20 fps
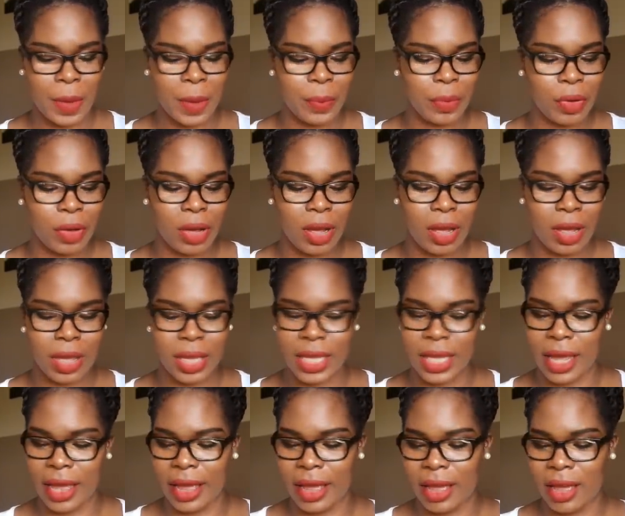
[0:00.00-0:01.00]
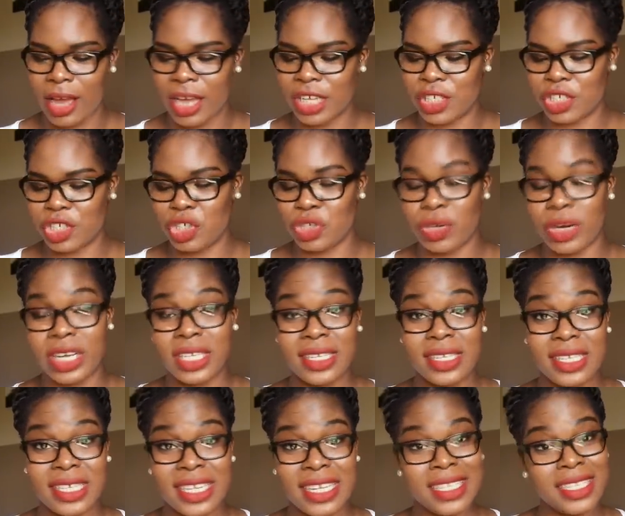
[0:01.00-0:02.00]
But yeah, I just try to
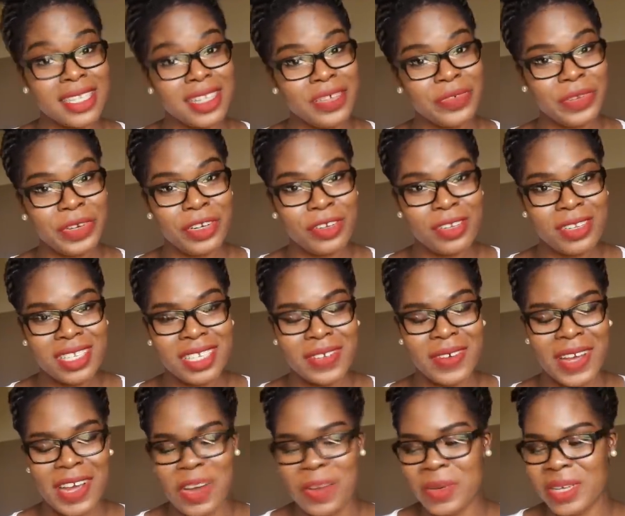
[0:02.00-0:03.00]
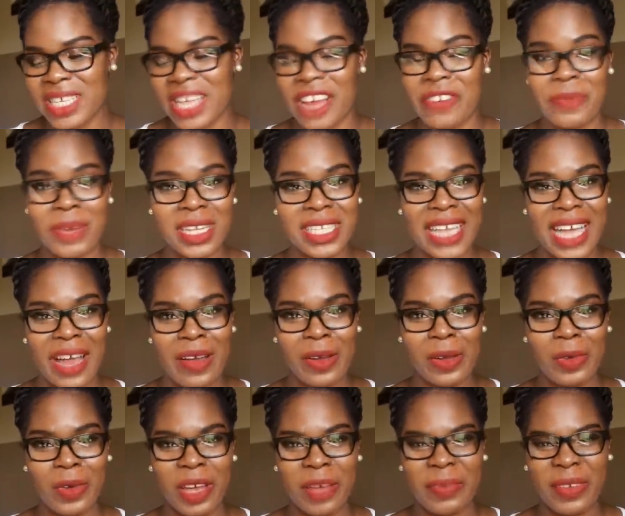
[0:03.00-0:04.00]
stick to the rules. So I always have my
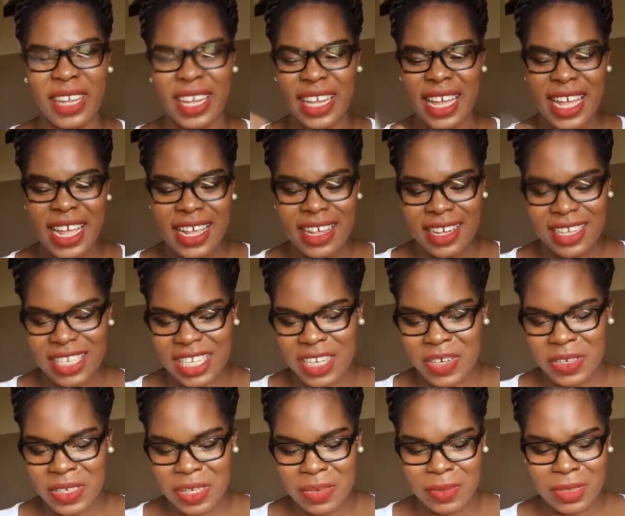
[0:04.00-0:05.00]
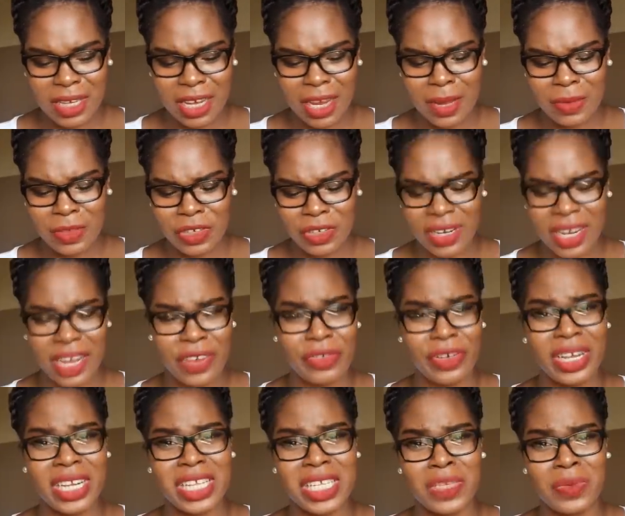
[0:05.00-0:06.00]
towel with me, because, you know, sometimes you're like
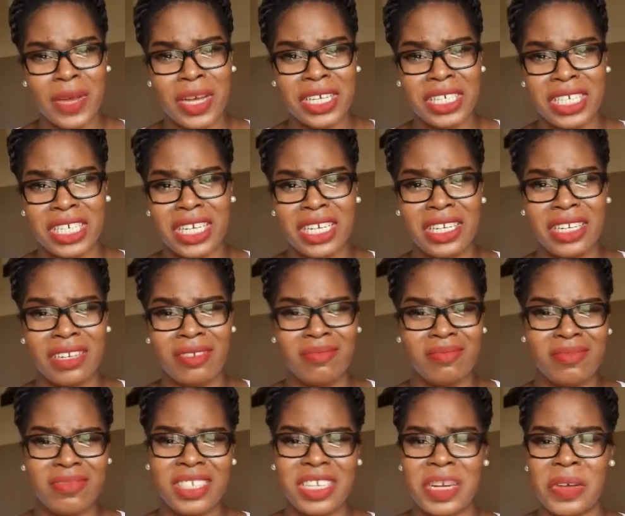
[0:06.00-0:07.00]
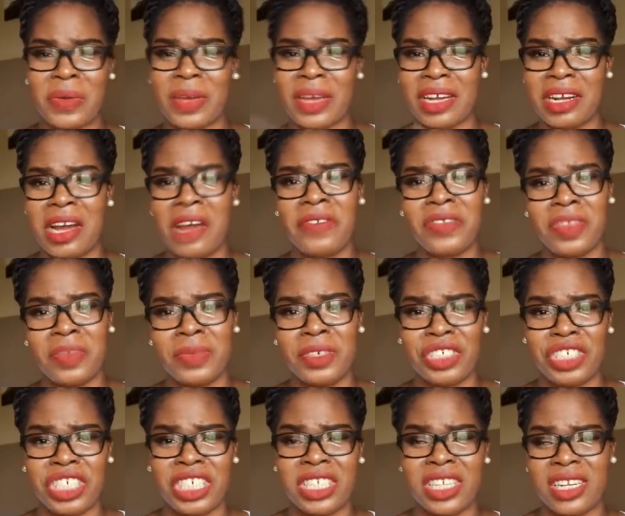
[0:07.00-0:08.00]
really sweaty and you know, get off the
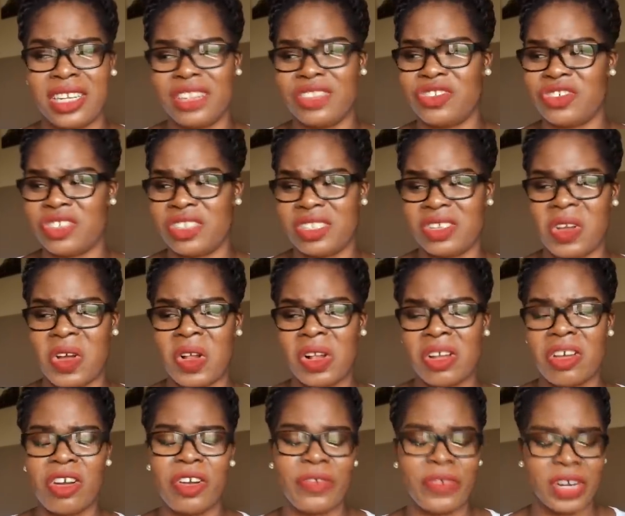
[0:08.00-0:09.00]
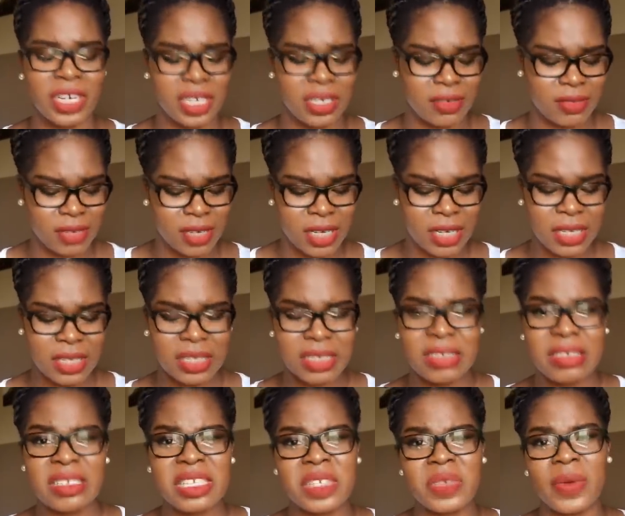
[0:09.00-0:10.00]
machine and it's just all covered in
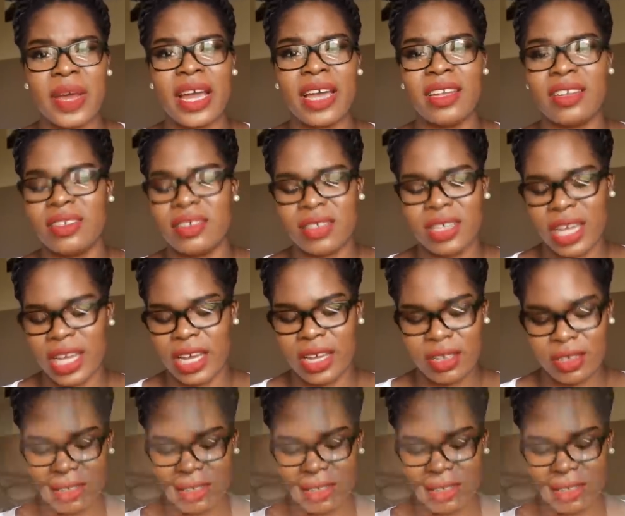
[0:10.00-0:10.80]
sweat. Yeah.